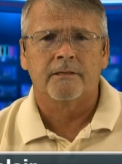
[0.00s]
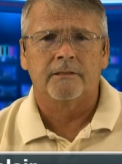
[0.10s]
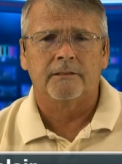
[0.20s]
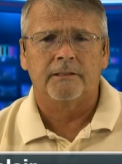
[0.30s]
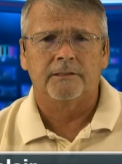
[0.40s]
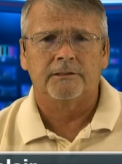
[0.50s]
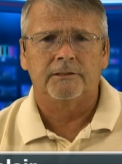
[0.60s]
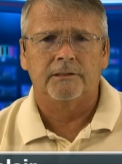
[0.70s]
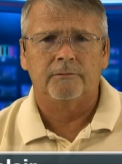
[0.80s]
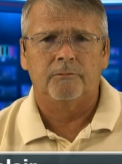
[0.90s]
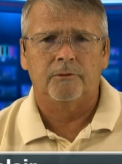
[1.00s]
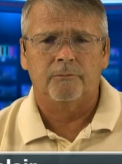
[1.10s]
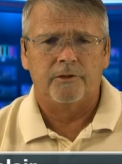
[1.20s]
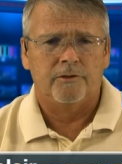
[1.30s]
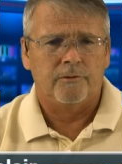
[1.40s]
Let's see, what
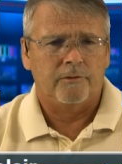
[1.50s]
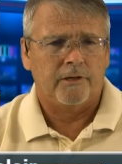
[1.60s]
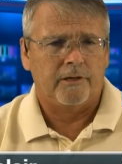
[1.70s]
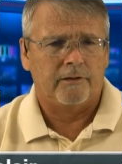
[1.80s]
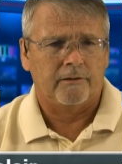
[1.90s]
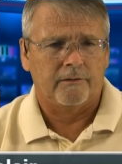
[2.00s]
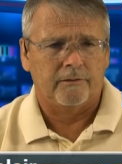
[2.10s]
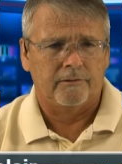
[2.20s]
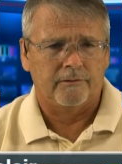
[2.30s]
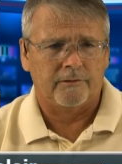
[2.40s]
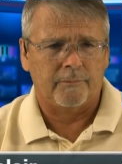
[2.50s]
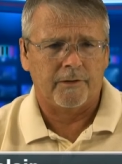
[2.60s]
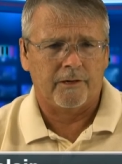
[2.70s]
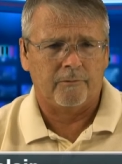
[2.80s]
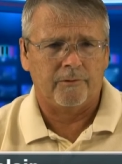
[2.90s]
did we do there?
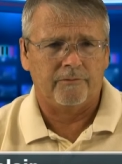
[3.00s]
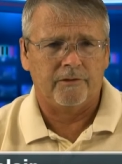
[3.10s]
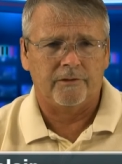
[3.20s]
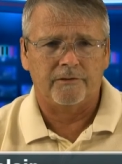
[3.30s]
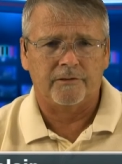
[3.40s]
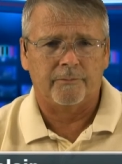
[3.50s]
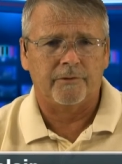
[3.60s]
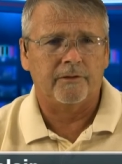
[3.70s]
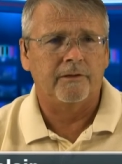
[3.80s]
Somehow we've done something.